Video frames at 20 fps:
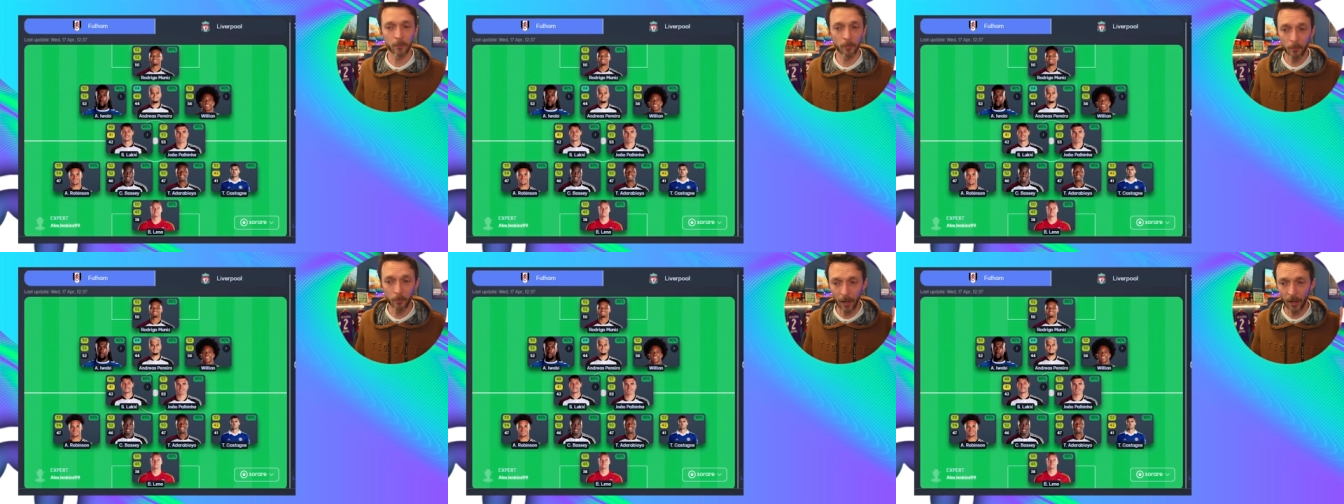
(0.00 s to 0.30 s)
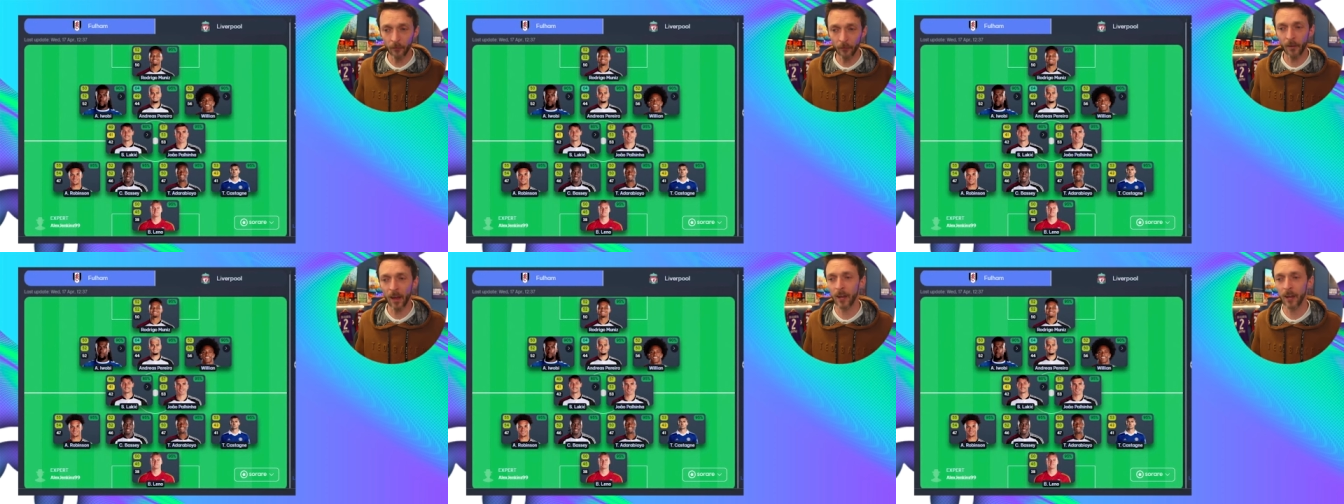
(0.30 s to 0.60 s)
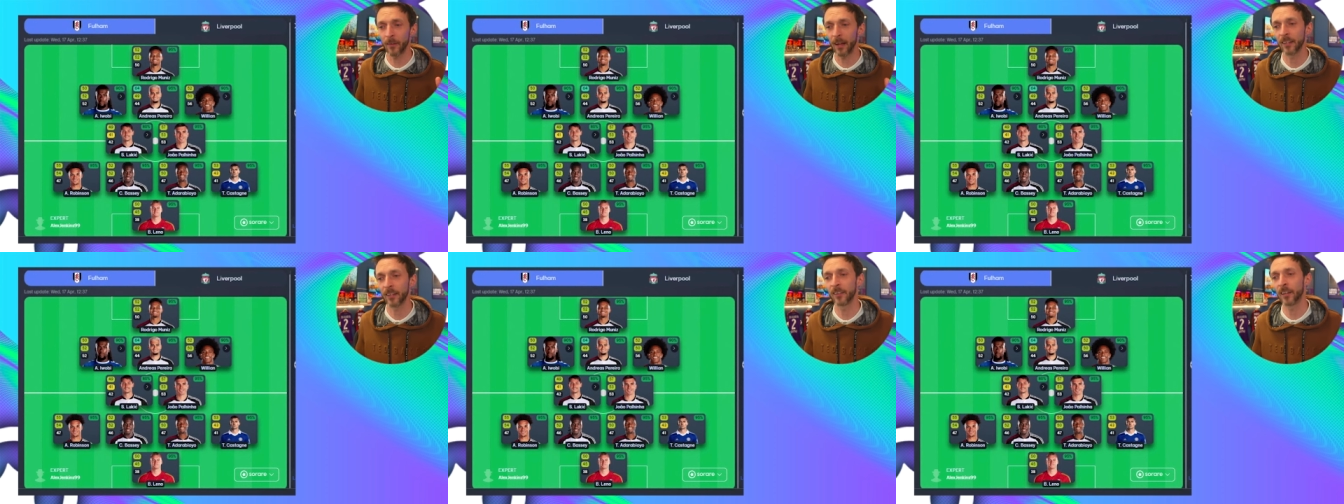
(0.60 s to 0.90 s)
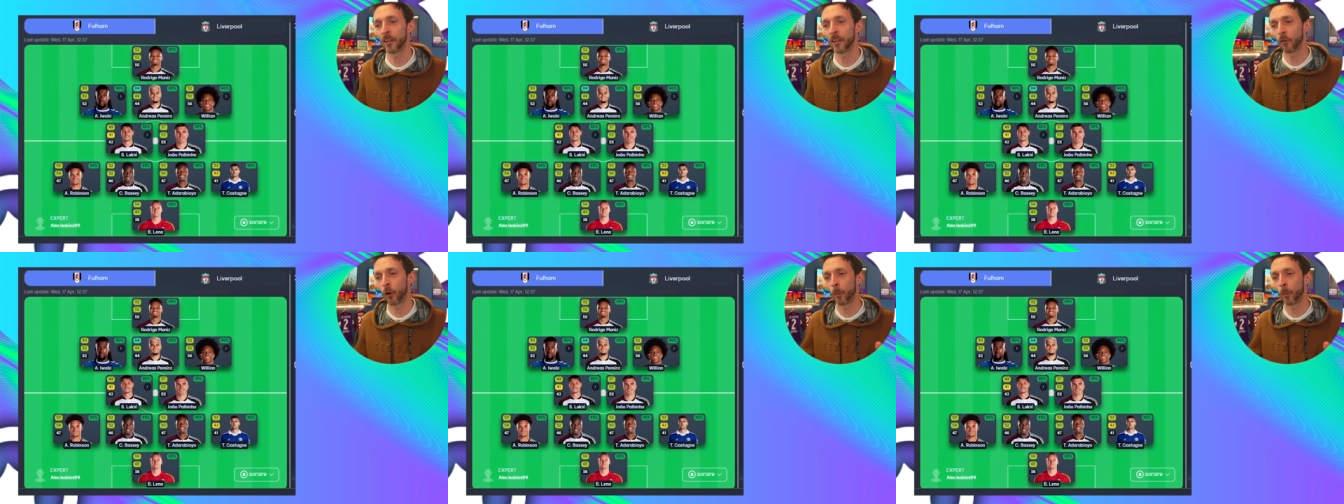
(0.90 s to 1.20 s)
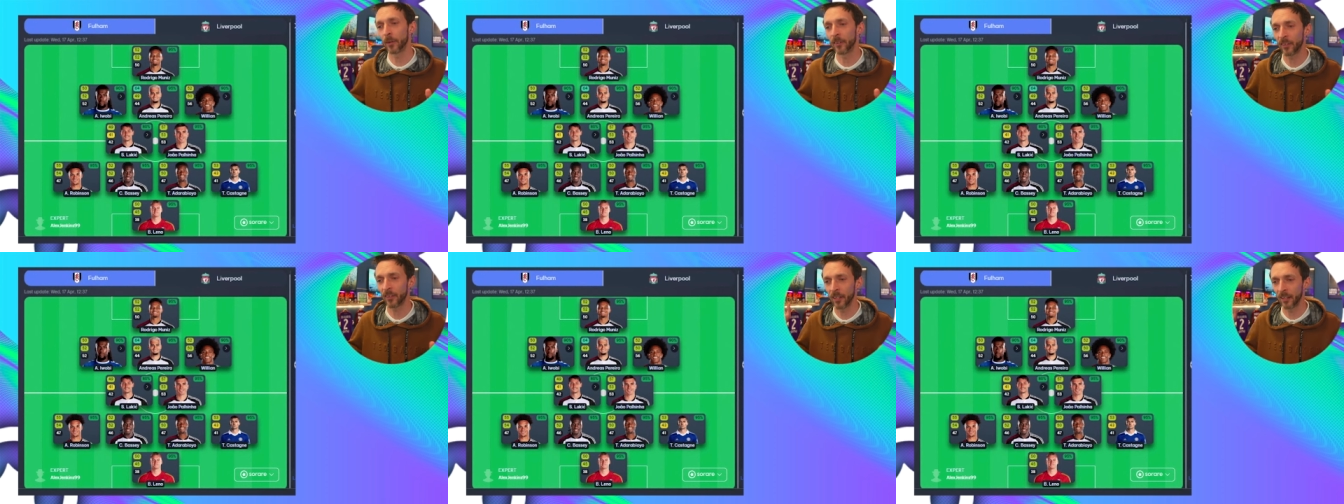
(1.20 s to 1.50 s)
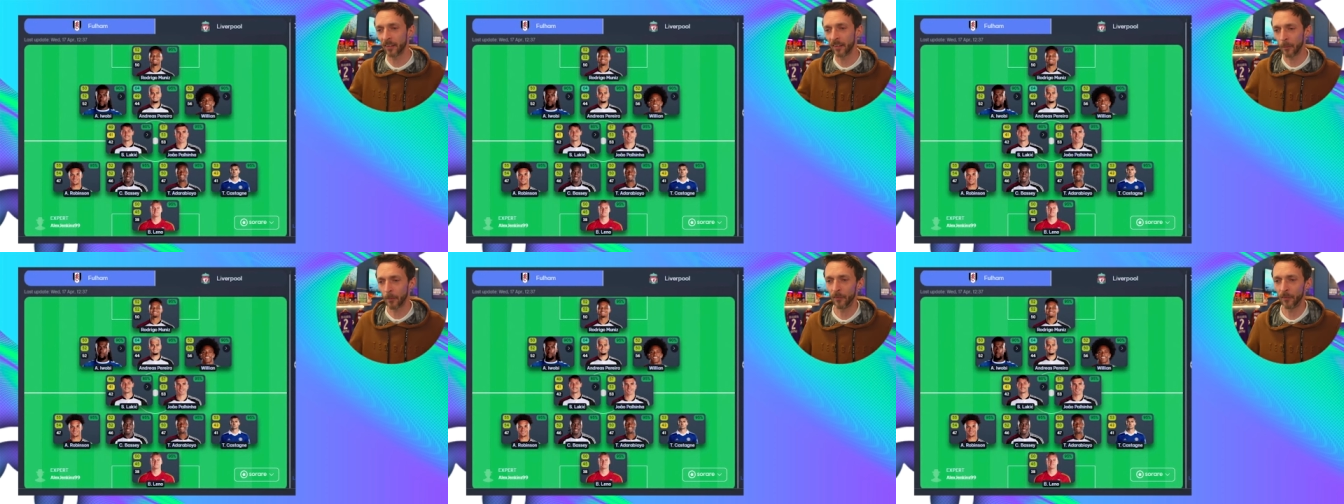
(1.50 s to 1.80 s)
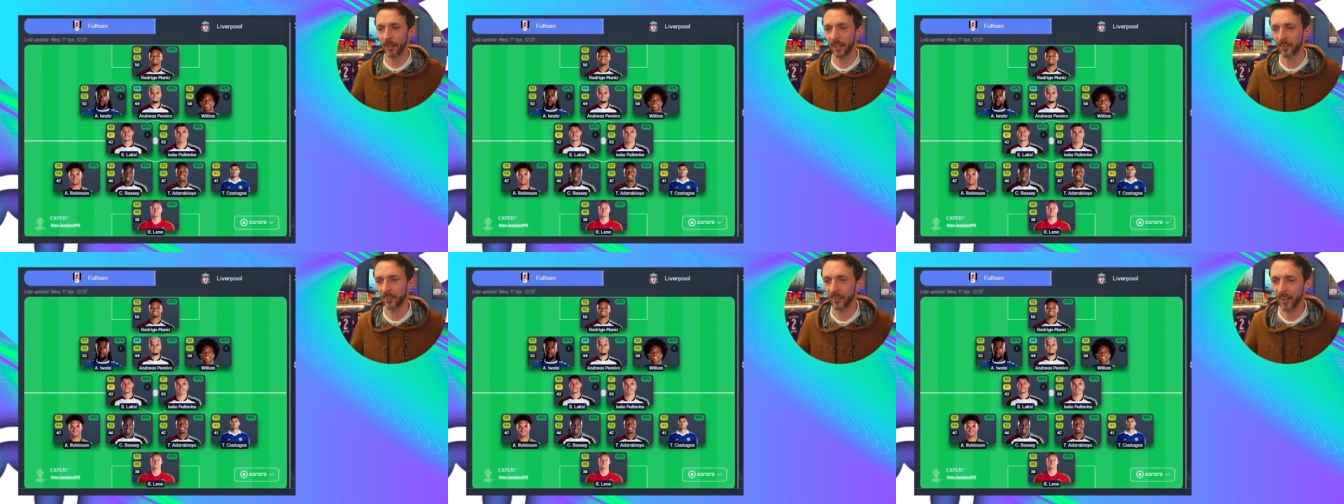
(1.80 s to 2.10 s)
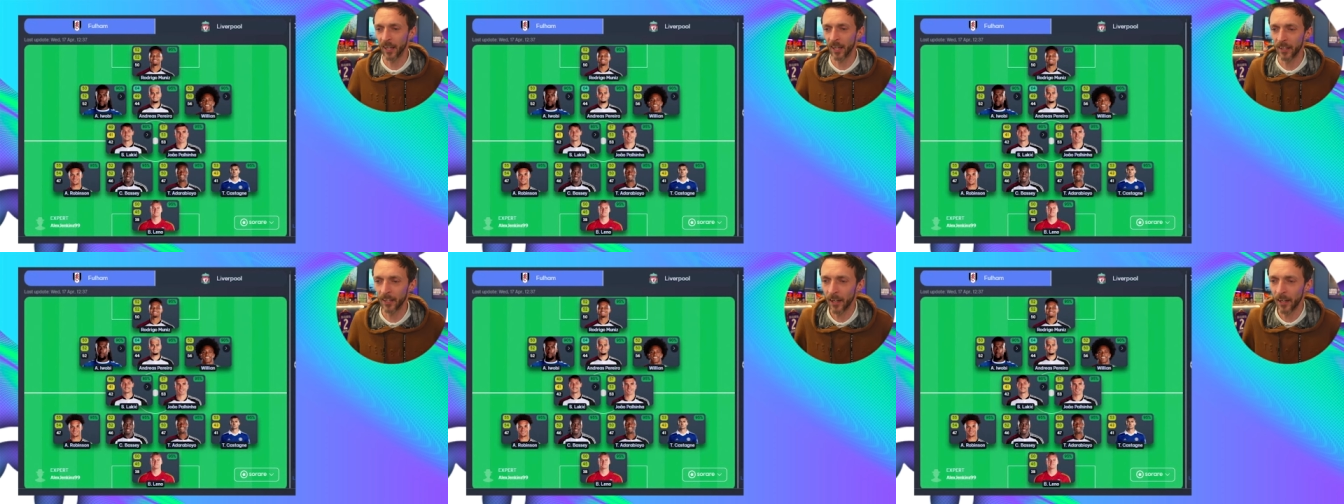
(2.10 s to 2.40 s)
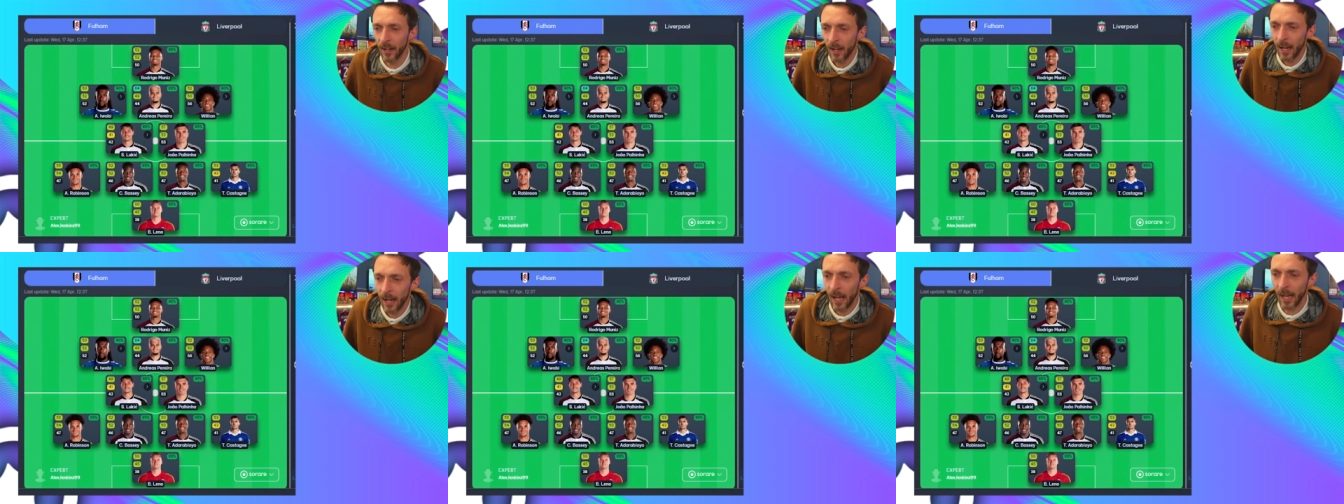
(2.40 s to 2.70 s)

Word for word: I'm a big fan of Anthony Robinson and Timothy Castagna.